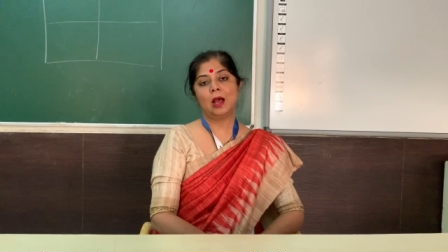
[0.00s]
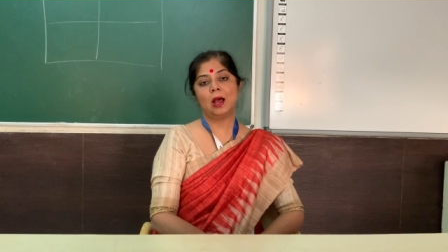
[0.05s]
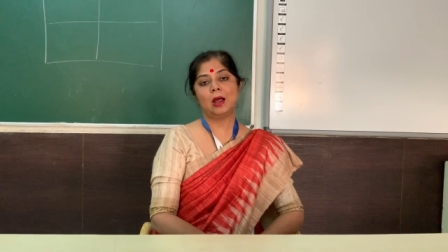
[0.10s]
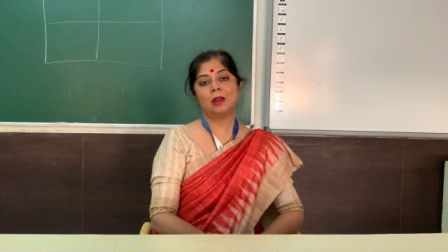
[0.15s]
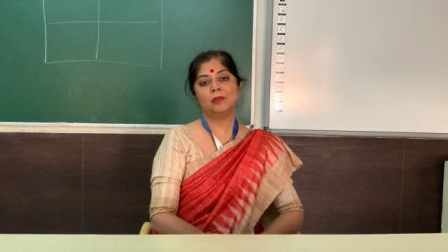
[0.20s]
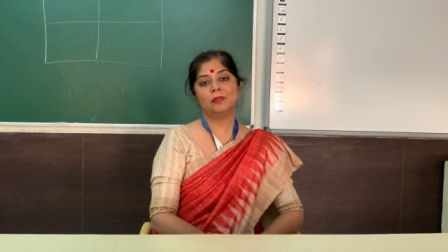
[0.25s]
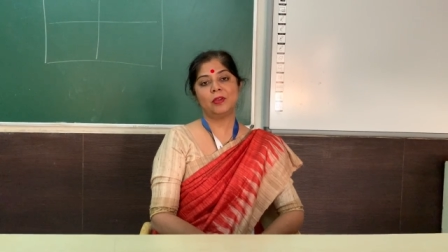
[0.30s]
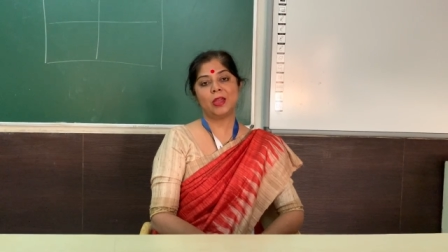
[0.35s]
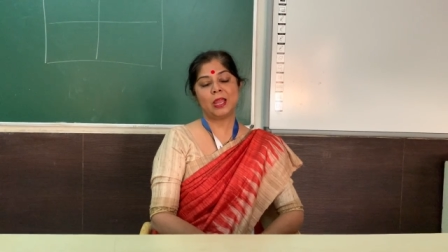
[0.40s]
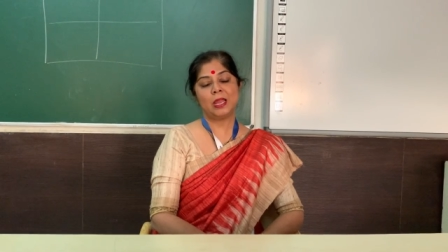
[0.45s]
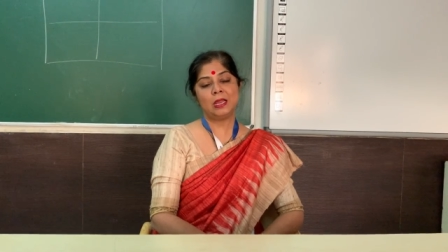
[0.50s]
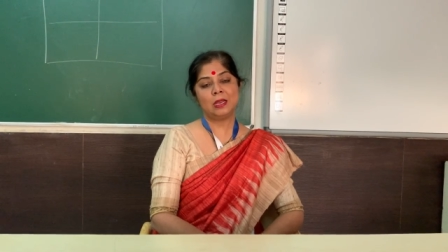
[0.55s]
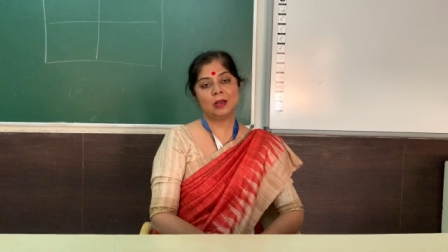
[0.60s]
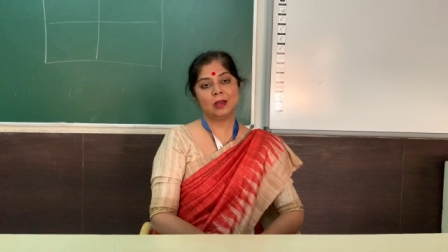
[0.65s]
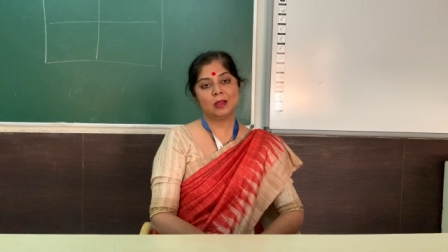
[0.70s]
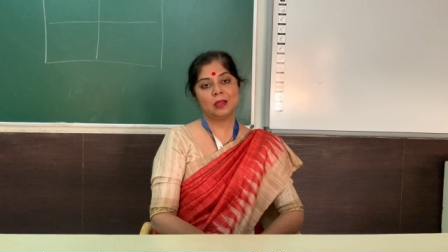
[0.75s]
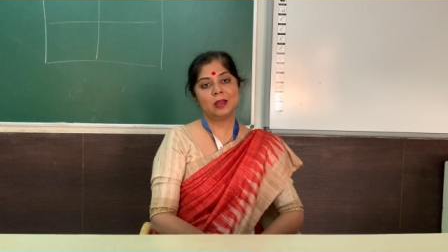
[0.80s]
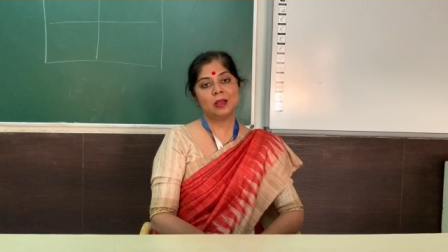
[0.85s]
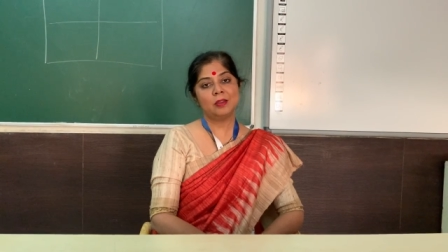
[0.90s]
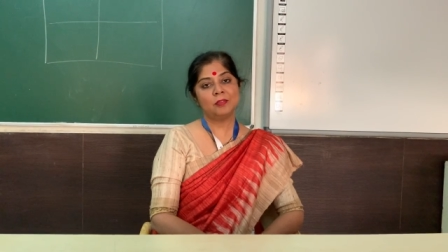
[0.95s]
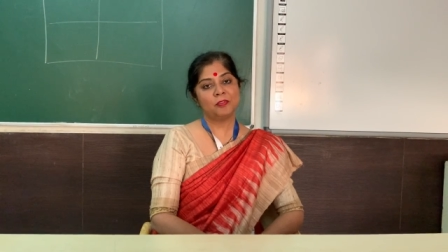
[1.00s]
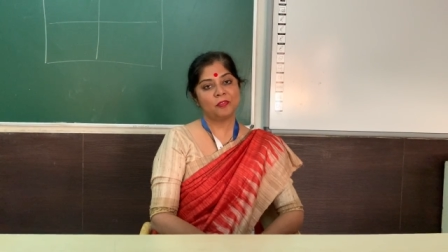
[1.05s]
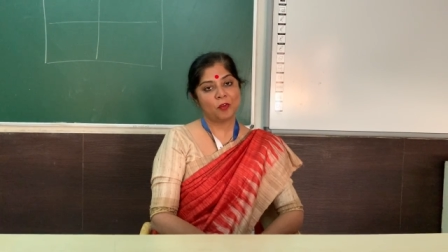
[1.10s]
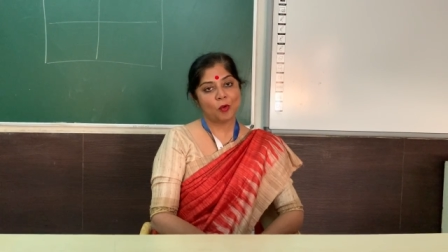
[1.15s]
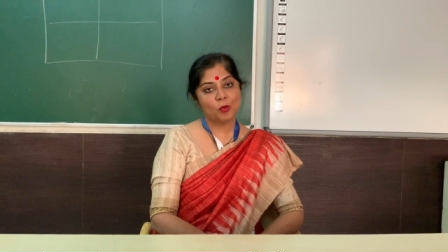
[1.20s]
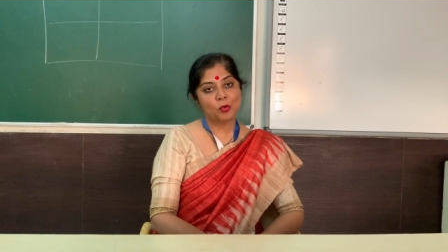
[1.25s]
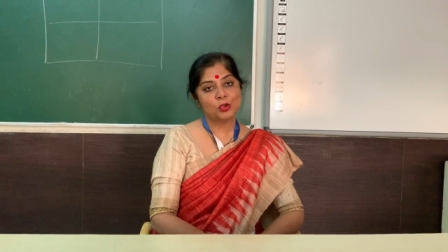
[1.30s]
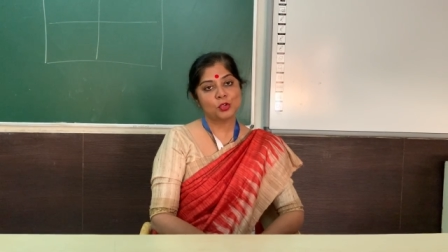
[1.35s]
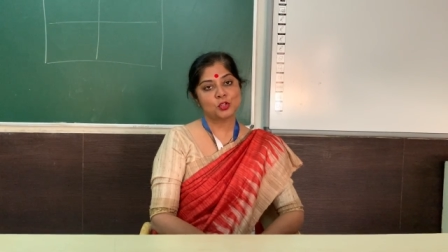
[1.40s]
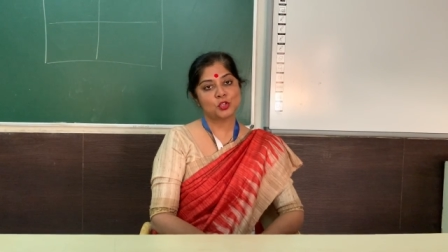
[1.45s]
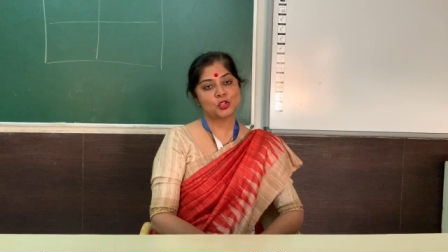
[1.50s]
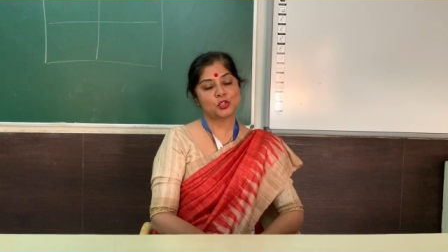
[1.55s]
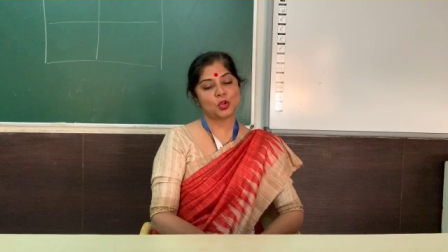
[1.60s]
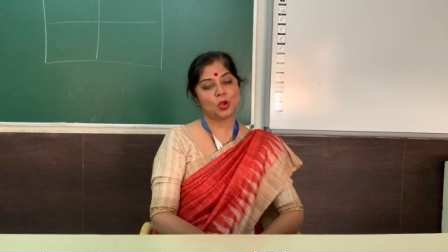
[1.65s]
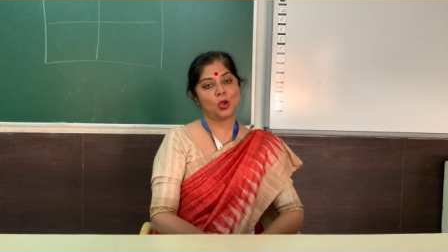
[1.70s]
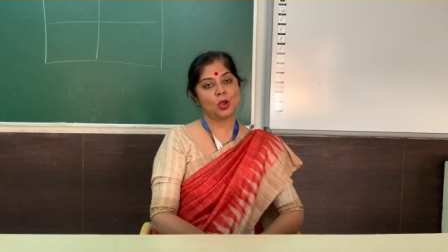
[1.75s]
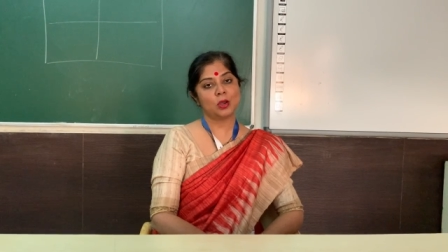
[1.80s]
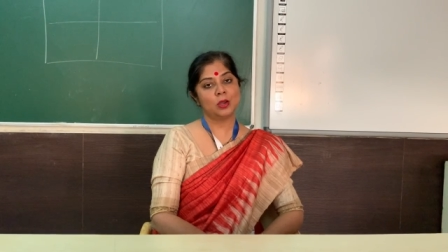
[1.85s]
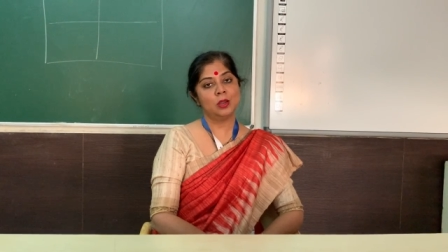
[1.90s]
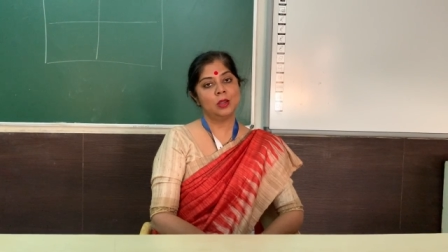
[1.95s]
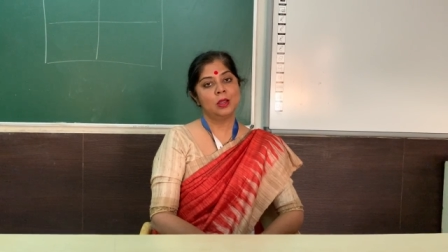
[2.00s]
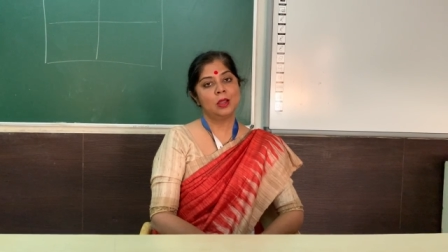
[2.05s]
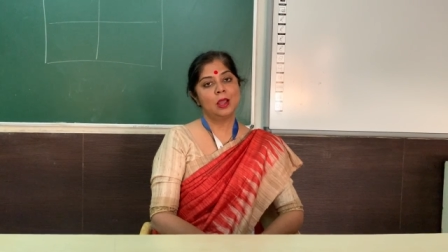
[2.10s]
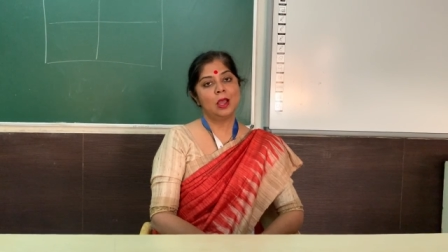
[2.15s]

are very clearly focused on